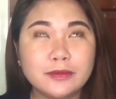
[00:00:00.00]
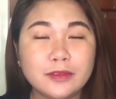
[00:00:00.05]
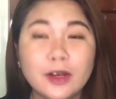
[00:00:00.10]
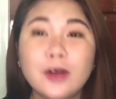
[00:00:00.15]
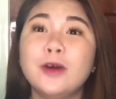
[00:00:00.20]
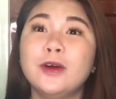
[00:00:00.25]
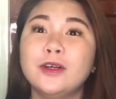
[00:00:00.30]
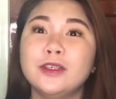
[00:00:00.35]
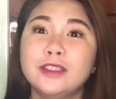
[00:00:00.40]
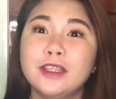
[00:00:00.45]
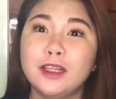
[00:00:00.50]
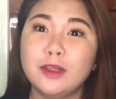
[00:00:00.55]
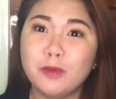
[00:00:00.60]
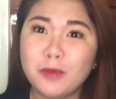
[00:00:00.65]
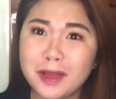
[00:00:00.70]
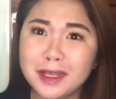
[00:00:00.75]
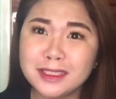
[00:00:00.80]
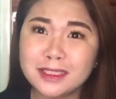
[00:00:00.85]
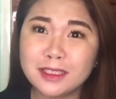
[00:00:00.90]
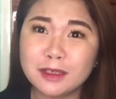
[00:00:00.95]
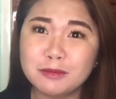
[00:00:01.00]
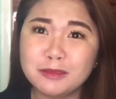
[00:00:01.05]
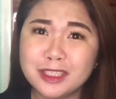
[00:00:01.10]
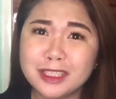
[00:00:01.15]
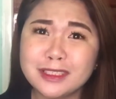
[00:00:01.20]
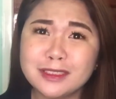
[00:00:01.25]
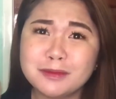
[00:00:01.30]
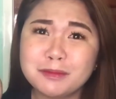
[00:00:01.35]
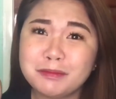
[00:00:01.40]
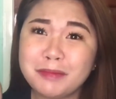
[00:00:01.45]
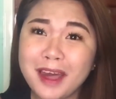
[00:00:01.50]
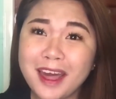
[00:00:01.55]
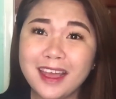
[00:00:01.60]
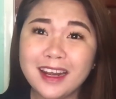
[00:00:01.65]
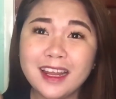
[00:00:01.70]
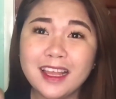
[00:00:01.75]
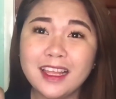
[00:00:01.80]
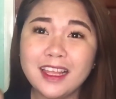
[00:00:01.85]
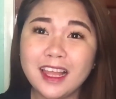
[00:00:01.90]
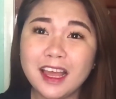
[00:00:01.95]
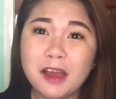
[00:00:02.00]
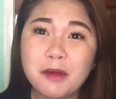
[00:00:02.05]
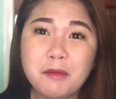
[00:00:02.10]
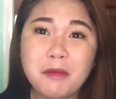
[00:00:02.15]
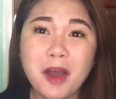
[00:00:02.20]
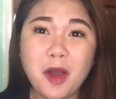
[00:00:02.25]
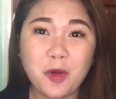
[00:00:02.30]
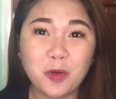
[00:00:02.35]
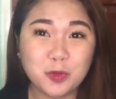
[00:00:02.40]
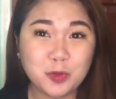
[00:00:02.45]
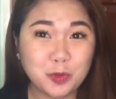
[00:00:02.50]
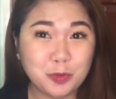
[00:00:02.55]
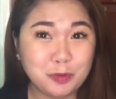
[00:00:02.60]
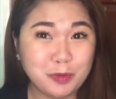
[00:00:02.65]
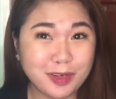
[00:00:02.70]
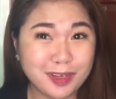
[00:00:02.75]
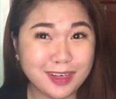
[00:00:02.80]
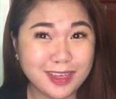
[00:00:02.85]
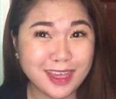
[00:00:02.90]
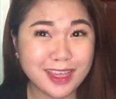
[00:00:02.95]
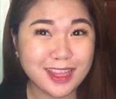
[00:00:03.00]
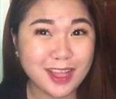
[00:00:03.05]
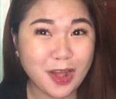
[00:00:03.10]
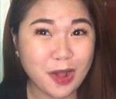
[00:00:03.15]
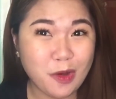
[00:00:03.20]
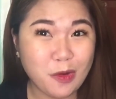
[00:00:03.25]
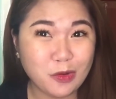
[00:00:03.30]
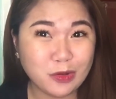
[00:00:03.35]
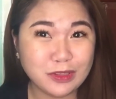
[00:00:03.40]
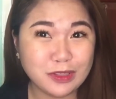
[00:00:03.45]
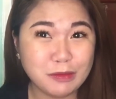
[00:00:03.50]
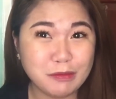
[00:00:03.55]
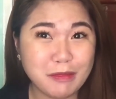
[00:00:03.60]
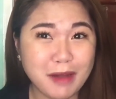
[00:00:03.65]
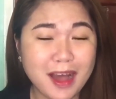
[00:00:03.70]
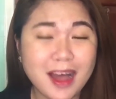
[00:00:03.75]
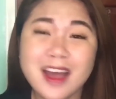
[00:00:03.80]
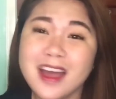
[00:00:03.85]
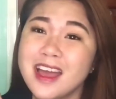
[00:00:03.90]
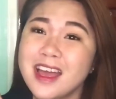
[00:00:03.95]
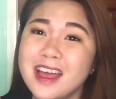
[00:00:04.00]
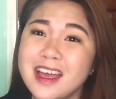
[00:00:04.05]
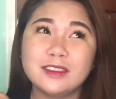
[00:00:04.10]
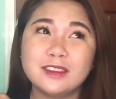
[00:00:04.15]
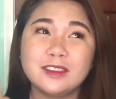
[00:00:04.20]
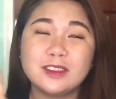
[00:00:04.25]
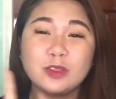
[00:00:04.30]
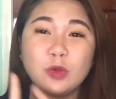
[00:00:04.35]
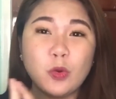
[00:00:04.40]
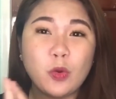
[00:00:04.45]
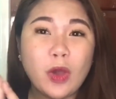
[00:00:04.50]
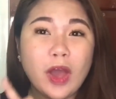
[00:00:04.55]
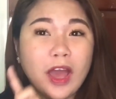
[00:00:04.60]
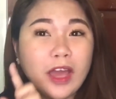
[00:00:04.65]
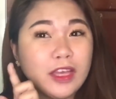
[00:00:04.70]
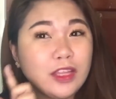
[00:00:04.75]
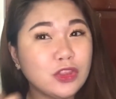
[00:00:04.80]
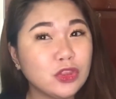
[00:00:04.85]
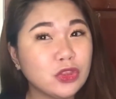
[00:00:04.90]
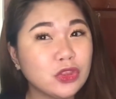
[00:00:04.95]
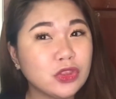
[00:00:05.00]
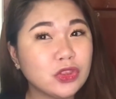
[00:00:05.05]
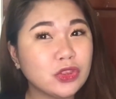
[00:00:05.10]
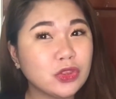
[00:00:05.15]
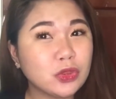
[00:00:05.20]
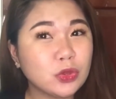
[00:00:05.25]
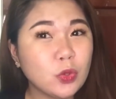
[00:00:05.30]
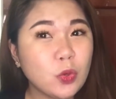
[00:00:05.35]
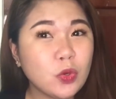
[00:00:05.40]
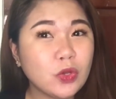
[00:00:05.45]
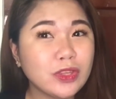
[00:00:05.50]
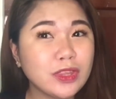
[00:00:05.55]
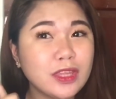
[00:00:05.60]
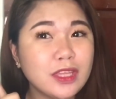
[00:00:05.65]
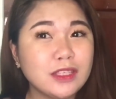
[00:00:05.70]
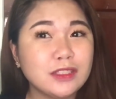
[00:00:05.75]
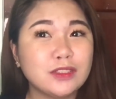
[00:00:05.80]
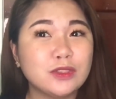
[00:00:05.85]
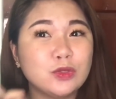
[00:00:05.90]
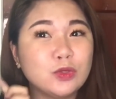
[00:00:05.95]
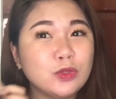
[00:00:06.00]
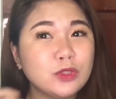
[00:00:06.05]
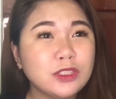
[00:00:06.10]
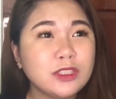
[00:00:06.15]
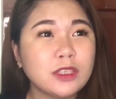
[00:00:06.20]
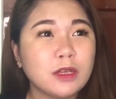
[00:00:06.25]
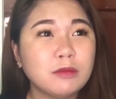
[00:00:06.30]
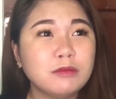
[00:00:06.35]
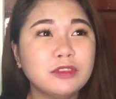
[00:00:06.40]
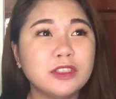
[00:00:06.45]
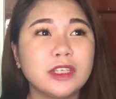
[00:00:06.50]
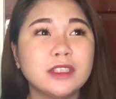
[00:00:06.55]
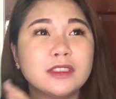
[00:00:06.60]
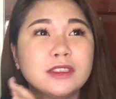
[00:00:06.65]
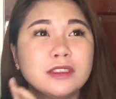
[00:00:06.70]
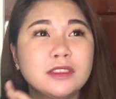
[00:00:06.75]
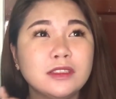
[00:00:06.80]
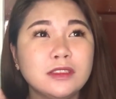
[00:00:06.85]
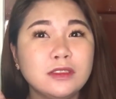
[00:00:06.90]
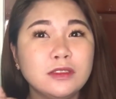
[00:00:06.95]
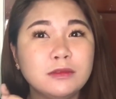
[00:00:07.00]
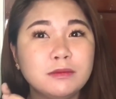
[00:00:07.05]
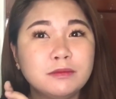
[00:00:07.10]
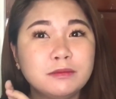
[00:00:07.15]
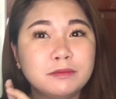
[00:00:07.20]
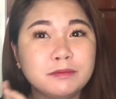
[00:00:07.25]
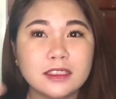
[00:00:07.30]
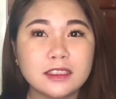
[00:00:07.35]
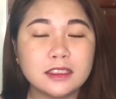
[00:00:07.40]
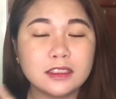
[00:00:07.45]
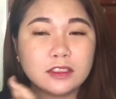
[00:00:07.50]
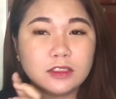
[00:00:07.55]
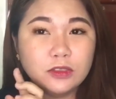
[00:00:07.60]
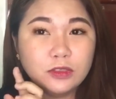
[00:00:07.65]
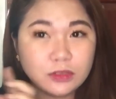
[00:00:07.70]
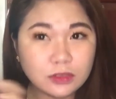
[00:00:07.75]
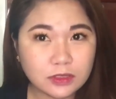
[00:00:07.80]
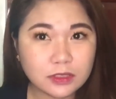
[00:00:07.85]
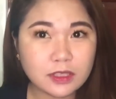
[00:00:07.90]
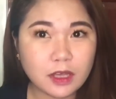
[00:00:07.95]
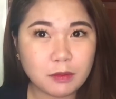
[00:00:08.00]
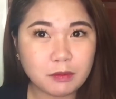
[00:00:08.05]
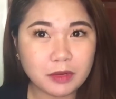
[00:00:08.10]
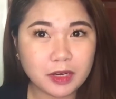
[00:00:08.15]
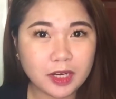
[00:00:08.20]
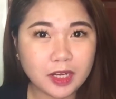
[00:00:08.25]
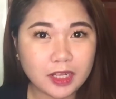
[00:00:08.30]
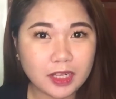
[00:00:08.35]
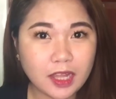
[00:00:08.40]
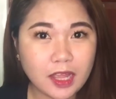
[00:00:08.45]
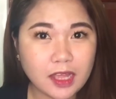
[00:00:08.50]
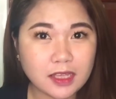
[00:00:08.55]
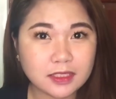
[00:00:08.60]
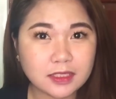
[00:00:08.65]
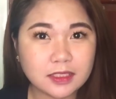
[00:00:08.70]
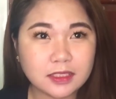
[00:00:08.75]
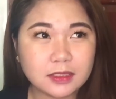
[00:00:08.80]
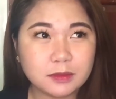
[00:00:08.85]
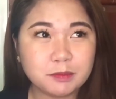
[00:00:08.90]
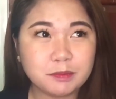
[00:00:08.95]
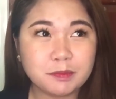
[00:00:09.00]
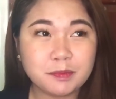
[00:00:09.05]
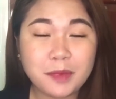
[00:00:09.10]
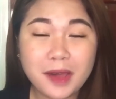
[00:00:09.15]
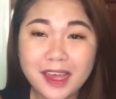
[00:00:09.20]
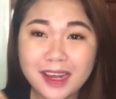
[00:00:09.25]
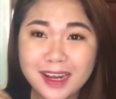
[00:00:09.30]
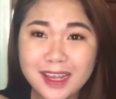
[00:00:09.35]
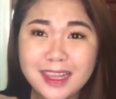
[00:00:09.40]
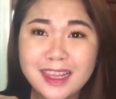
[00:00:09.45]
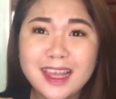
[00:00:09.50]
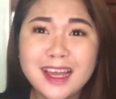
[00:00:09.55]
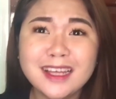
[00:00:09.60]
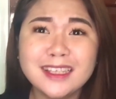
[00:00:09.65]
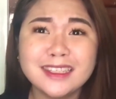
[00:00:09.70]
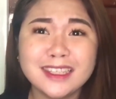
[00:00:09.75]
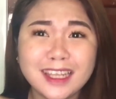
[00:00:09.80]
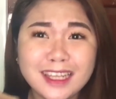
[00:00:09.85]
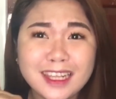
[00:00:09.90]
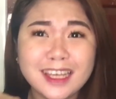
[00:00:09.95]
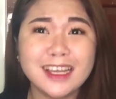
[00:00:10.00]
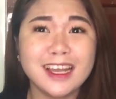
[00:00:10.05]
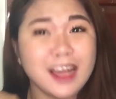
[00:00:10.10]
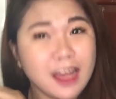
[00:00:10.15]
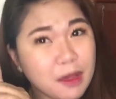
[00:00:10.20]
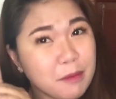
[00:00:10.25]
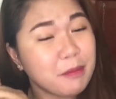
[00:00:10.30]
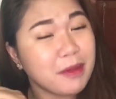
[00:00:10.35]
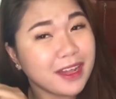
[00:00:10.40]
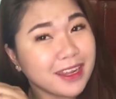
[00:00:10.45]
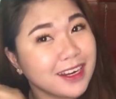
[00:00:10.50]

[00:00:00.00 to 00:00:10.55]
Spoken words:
Oo, dalawang subjects para lang ma-October yan ako, di ba? So, I took these two subjects nung summer class para lang talaga